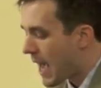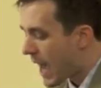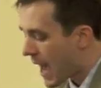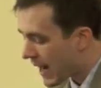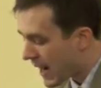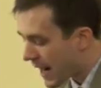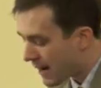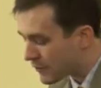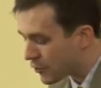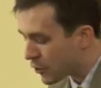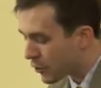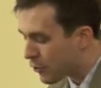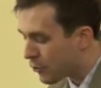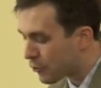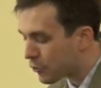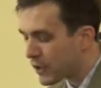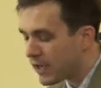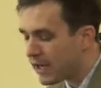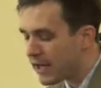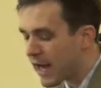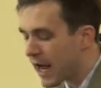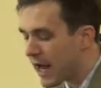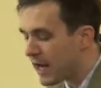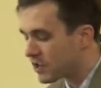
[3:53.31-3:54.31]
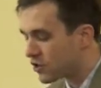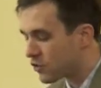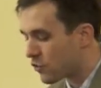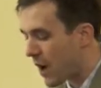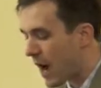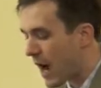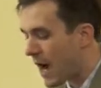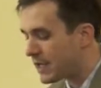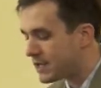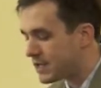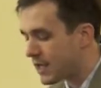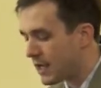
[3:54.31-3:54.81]
and after 3 days
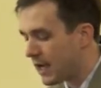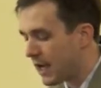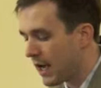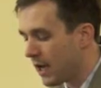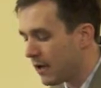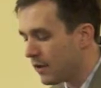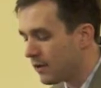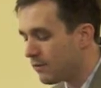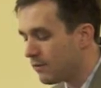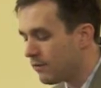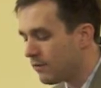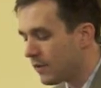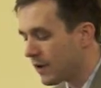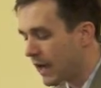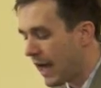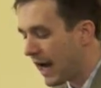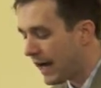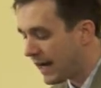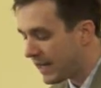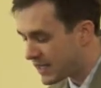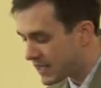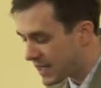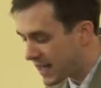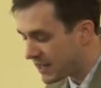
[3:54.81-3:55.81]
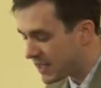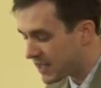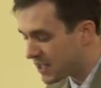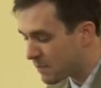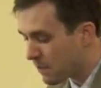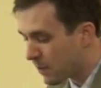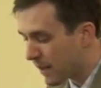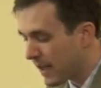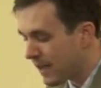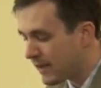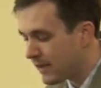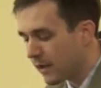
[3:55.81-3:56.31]
rise again. And he said
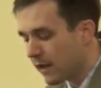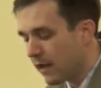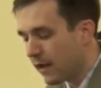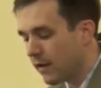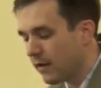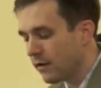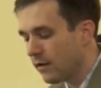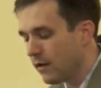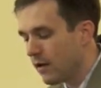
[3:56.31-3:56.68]
this plainly.